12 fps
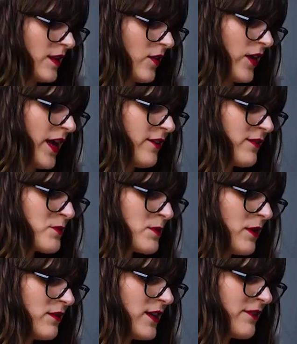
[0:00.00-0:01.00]
Okay, I flipped him
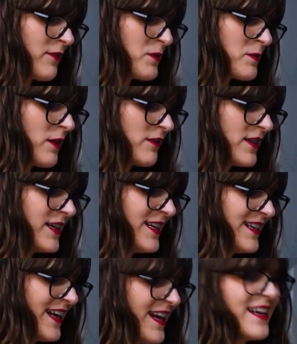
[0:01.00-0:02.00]
over.
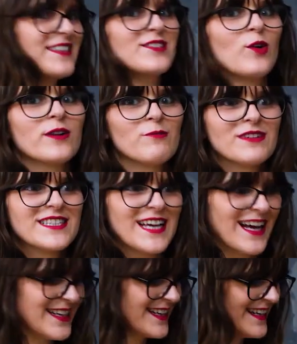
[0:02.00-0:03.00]
He's gold on one
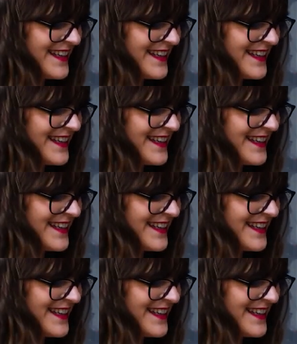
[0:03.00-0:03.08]
side.